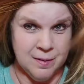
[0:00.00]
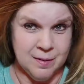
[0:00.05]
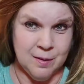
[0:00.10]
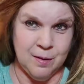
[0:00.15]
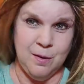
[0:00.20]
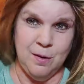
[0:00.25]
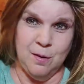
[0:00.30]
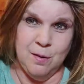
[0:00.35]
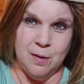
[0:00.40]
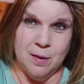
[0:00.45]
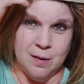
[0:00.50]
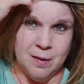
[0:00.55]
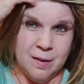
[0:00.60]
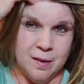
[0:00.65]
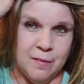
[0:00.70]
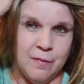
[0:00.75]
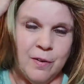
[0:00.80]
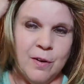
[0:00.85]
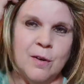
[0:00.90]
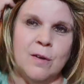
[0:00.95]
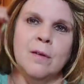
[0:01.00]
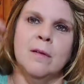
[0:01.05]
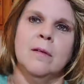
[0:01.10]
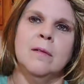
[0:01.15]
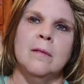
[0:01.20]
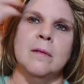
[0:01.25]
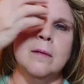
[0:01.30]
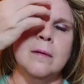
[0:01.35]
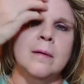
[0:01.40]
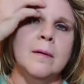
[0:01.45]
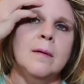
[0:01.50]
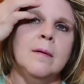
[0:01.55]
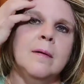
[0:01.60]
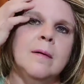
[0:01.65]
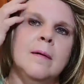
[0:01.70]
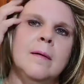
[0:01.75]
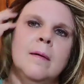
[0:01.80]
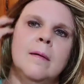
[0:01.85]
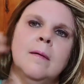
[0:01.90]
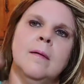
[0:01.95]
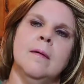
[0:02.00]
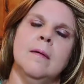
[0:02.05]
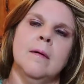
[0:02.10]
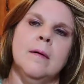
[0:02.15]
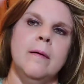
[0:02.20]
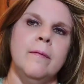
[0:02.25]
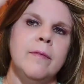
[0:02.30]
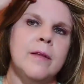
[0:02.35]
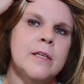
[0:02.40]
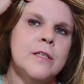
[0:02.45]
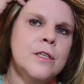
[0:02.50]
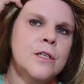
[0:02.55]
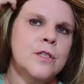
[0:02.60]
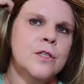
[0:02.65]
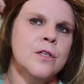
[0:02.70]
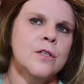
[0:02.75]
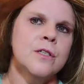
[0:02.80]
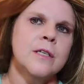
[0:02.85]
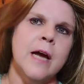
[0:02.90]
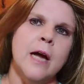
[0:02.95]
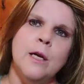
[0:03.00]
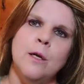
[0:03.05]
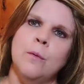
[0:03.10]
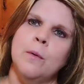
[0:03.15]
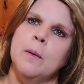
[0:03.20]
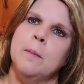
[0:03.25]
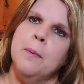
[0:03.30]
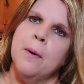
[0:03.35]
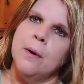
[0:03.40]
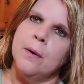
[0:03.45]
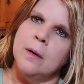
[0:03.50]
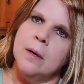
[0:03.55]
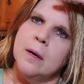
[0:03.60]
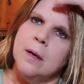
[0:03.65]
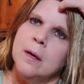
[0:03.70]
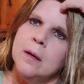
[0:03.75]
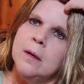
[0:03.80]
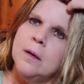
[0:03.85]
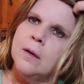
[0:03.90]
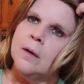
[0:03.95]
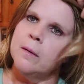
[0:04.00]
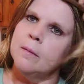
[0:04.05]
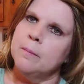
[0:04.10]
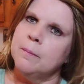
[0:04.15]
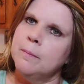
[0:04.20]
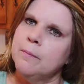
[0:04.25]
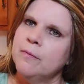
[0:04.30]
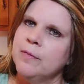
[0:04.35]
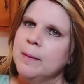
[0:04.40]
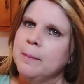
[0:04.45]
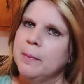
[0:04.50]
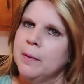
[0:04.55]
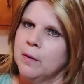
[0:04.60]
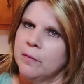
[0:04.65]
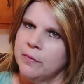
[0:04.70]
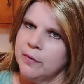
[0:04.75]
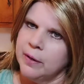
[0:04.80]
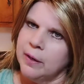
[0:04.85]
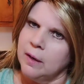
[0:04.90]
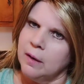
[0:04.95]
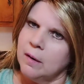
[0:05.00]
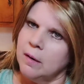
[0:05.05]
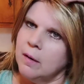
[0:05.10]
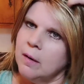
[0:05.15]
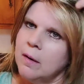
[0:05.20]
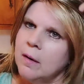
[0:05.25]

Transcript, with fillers: So you could, if you're this is your side you want to part it on, you could flip it over here.